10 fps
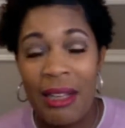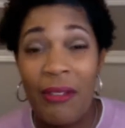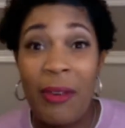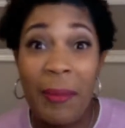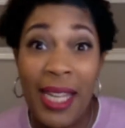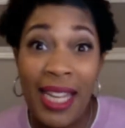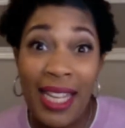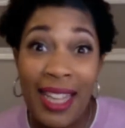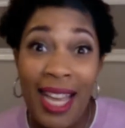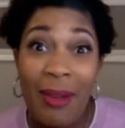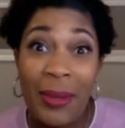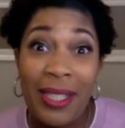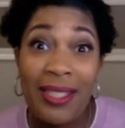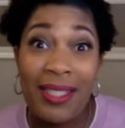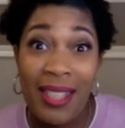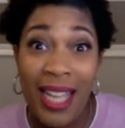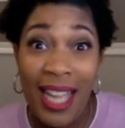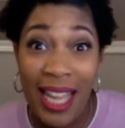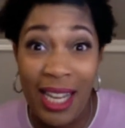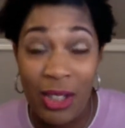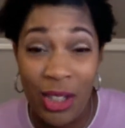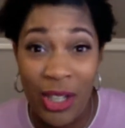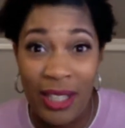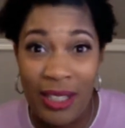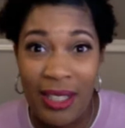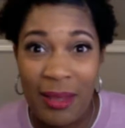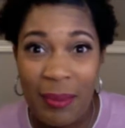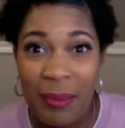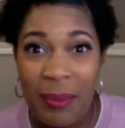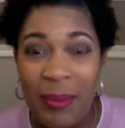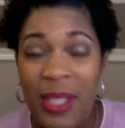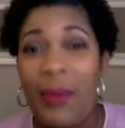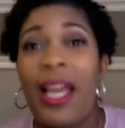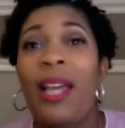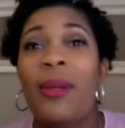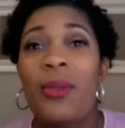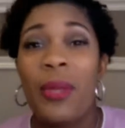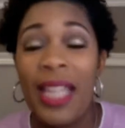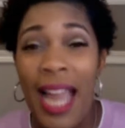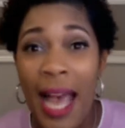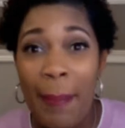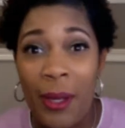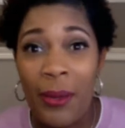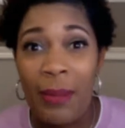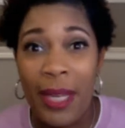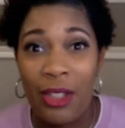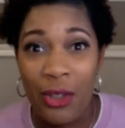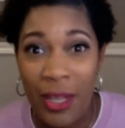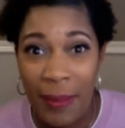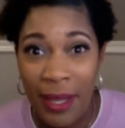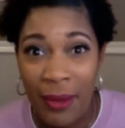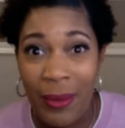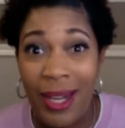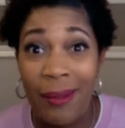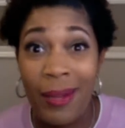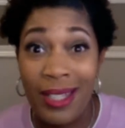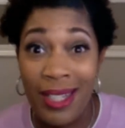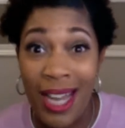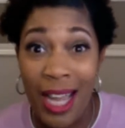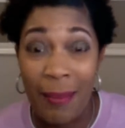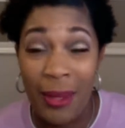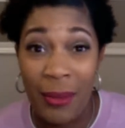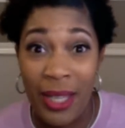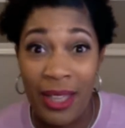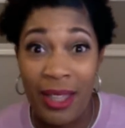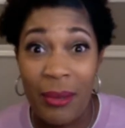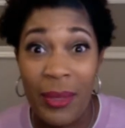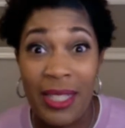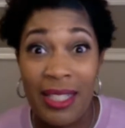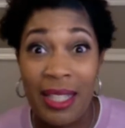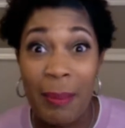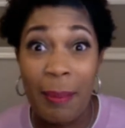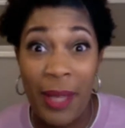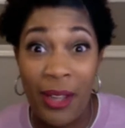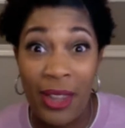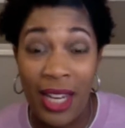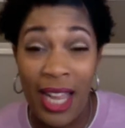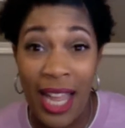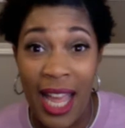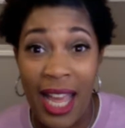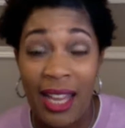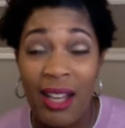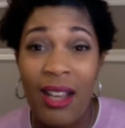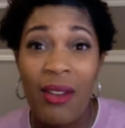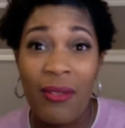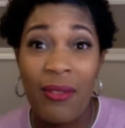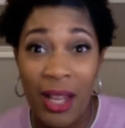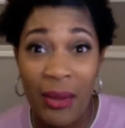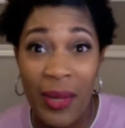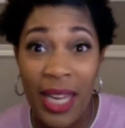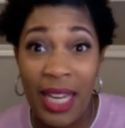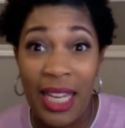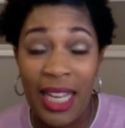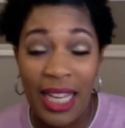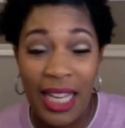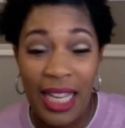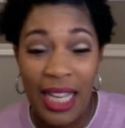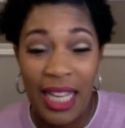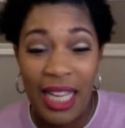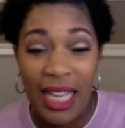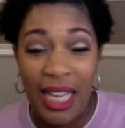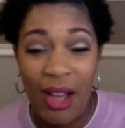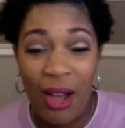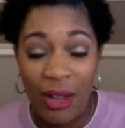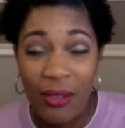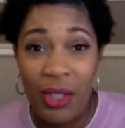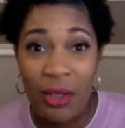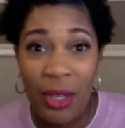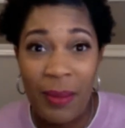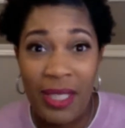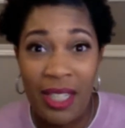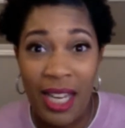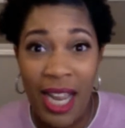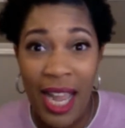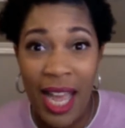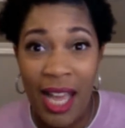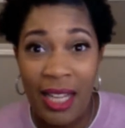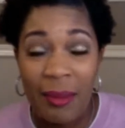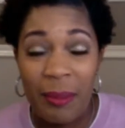For me, that was insurance. See, while I was really happy with my treatment, what I wasn't happy with was the bill that I had following all of the treatments that I had.